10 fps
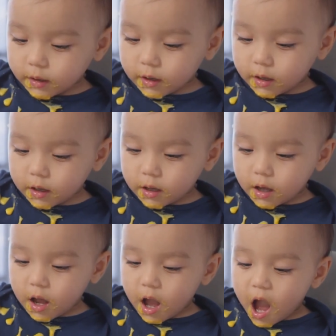months, you
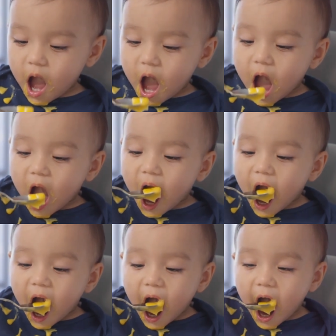can start
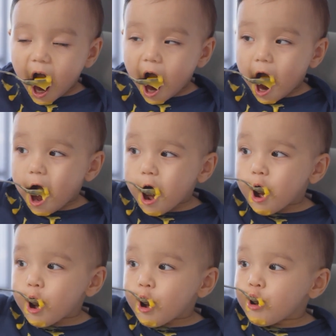incorporating a variety of grains